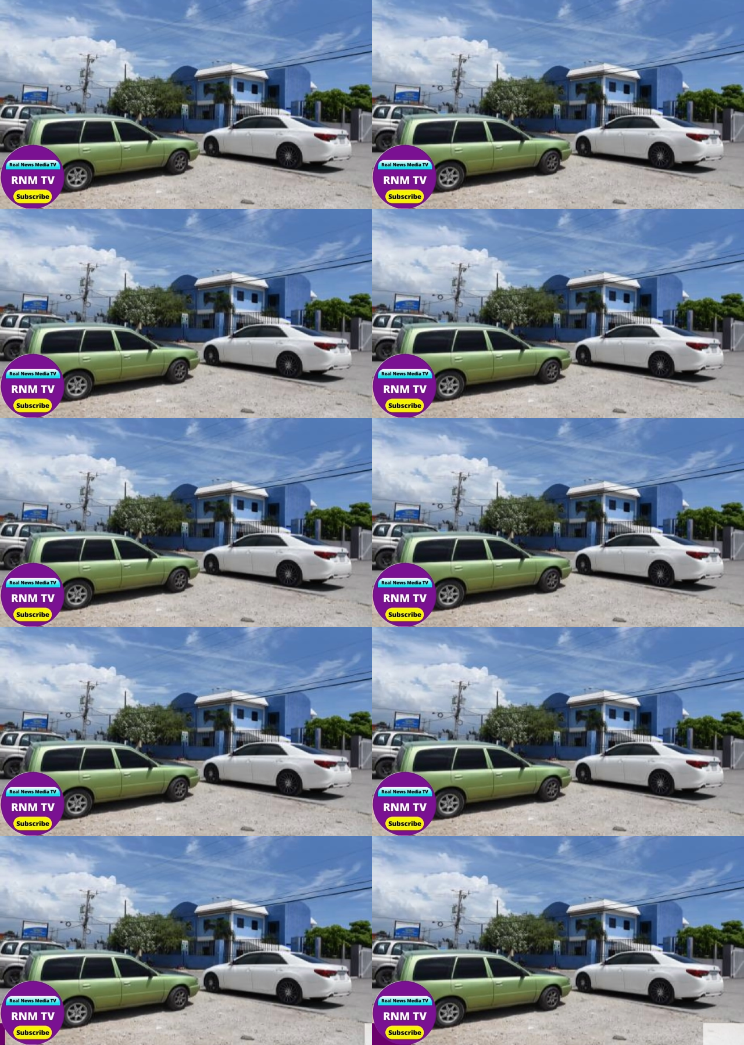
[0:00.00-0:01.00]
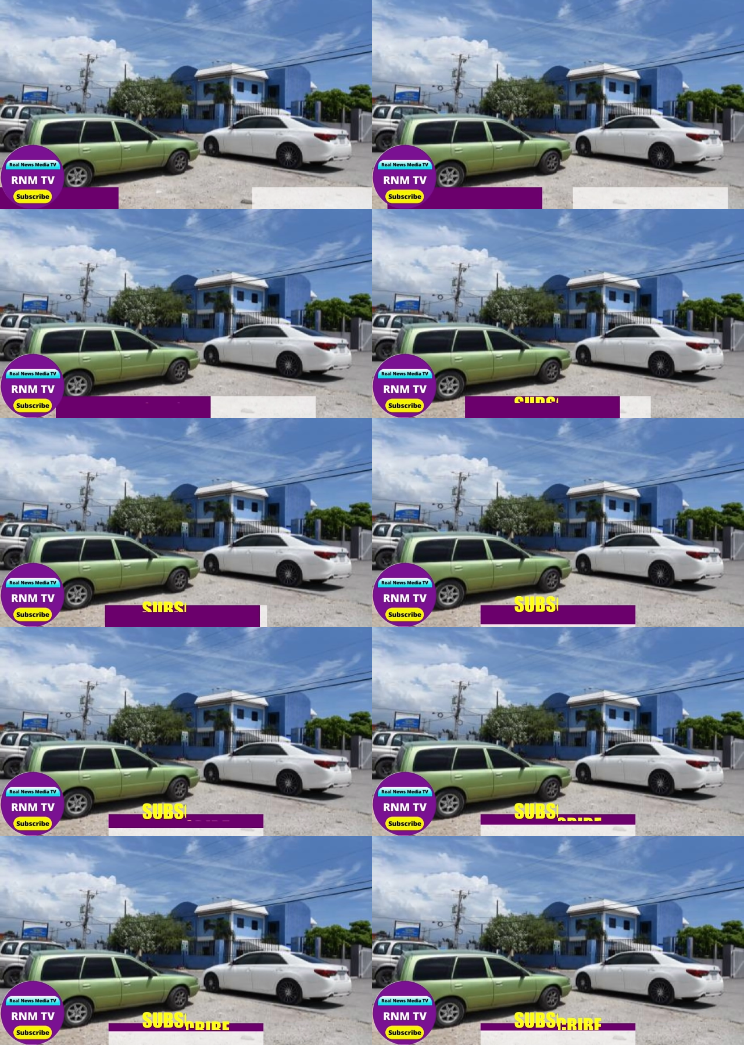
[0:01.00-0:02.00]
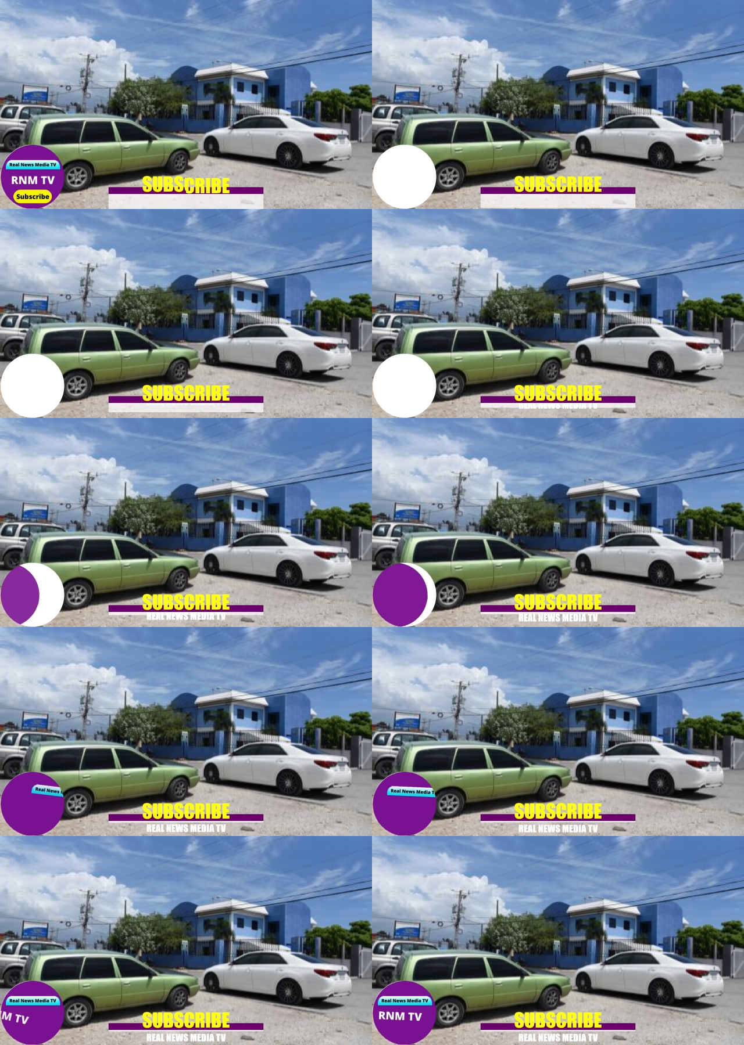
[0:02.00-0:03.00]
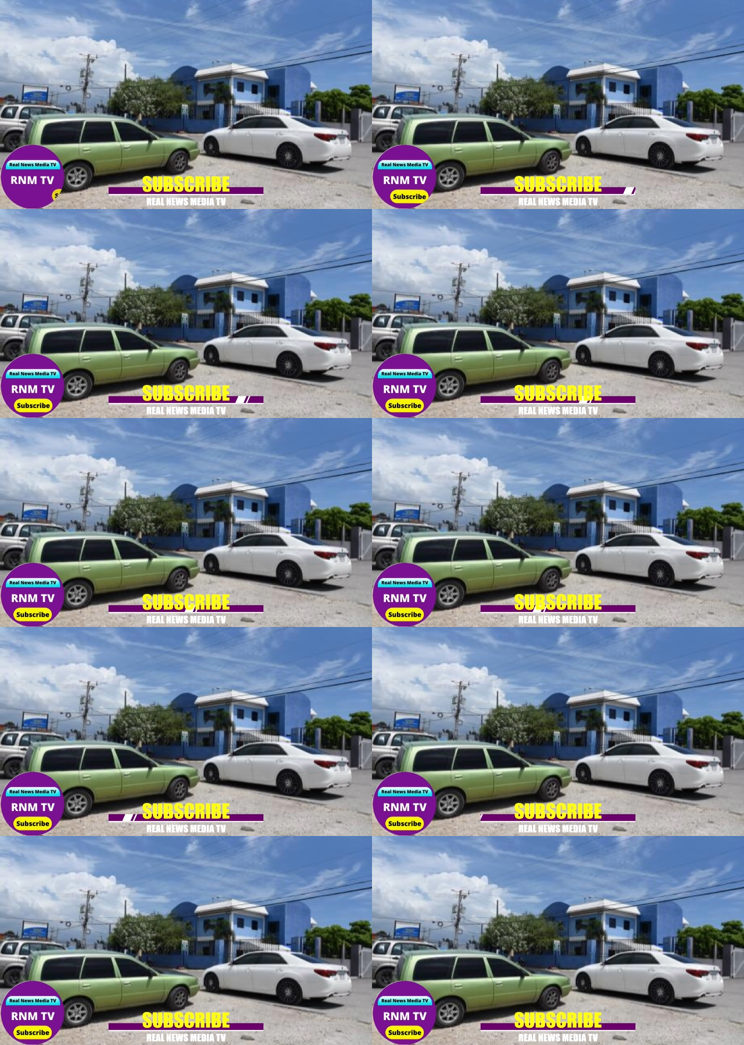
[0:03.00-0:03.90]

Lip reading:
(no speaker visible)